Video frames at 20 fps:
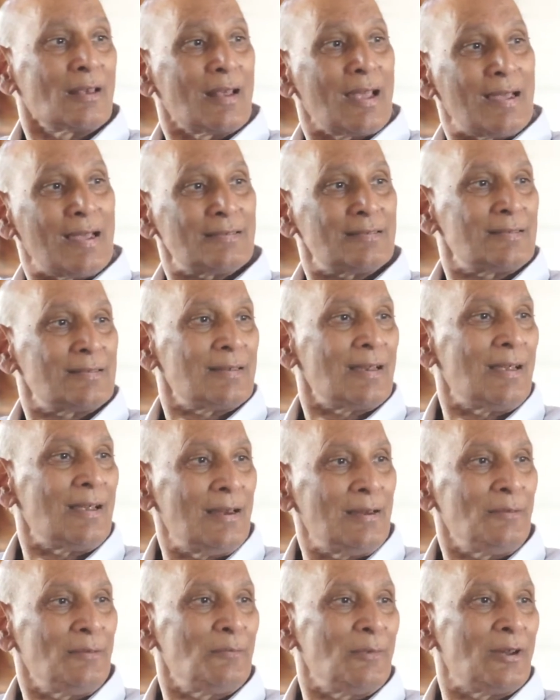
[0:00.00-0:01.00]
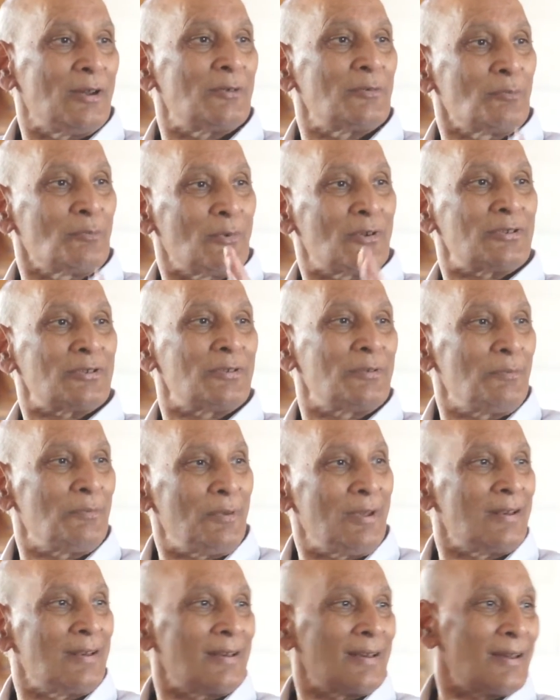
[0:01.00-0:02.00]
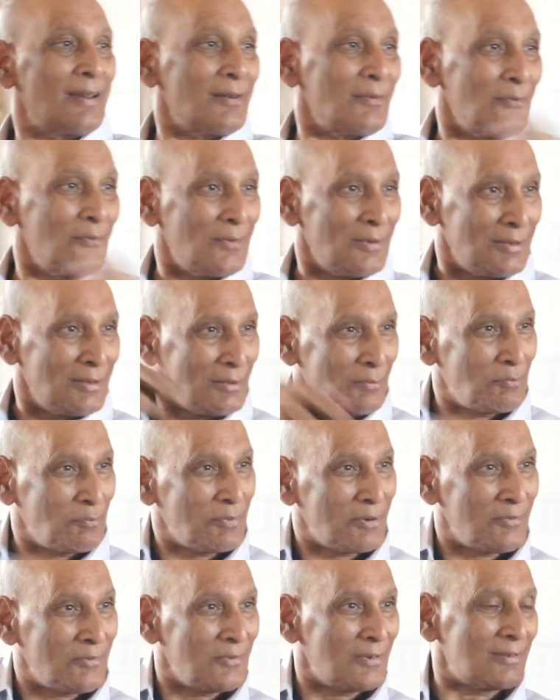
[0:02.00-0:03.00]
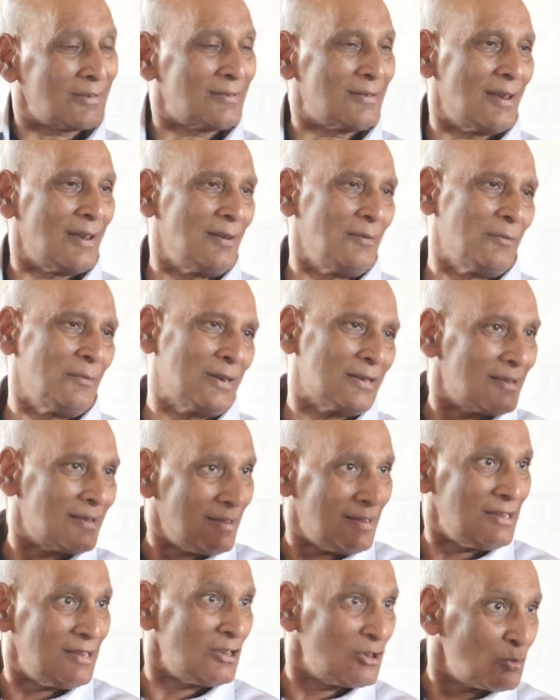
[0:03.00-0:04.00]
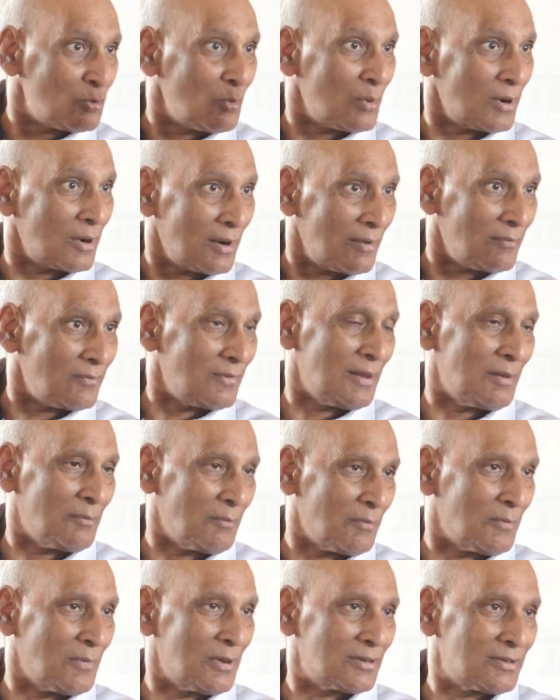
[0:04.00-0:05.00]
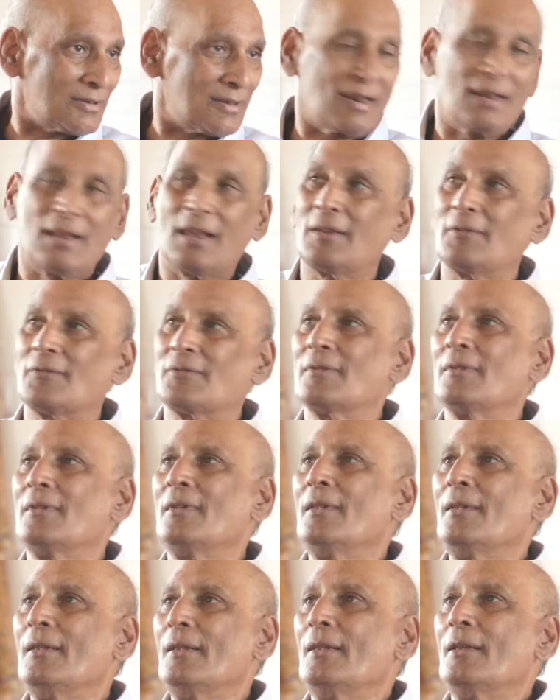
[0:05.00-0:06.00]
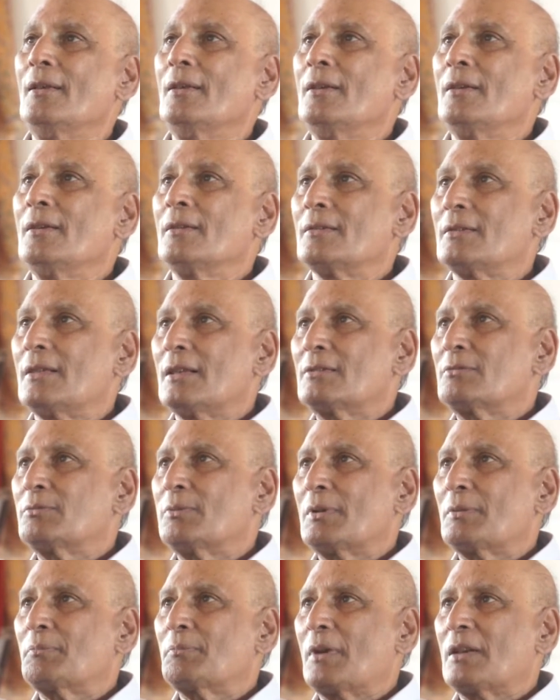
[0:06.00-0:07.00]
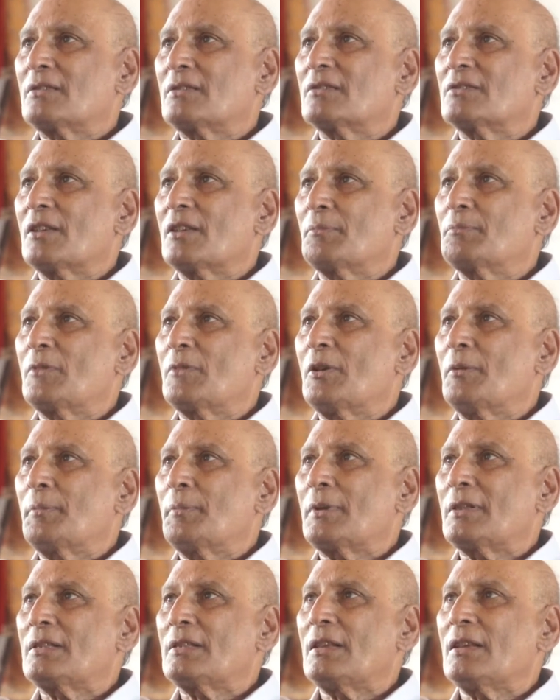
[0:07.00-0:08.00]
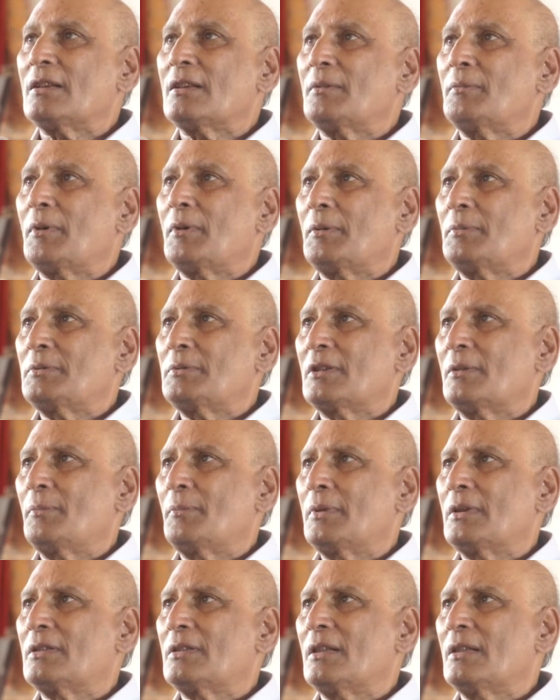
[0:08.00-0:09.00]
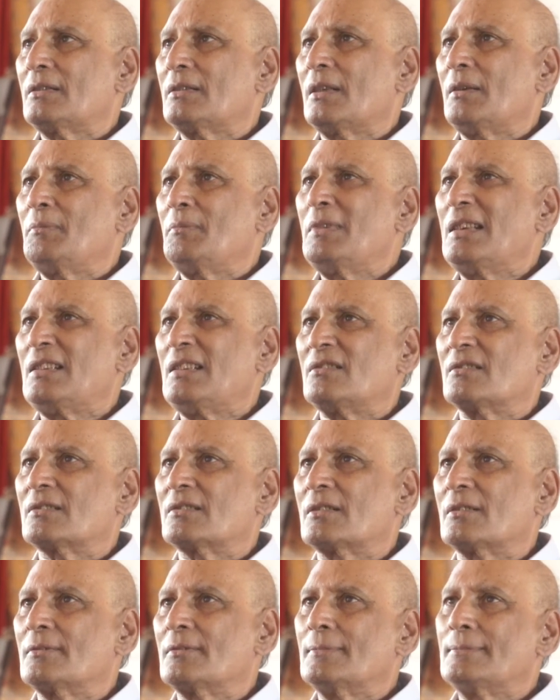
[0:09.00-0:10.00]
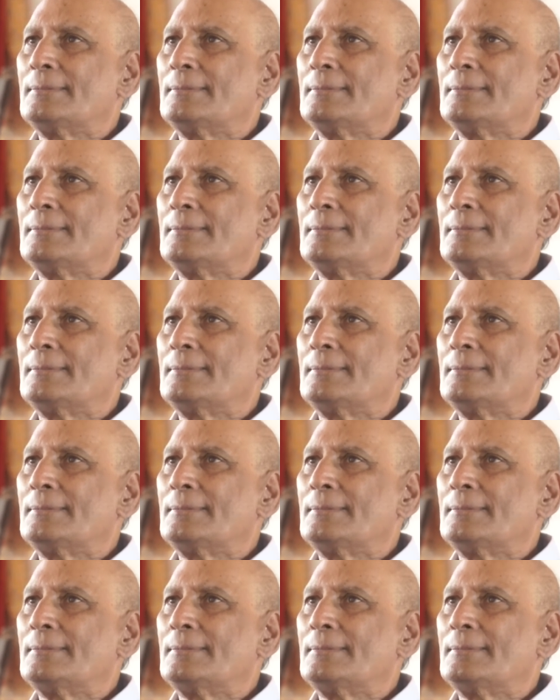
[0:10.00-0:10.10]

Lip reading: last element must be read with the previous elements. Each one of them must have. That's what Matra Shabda Pratyekam Abhisambandhate means.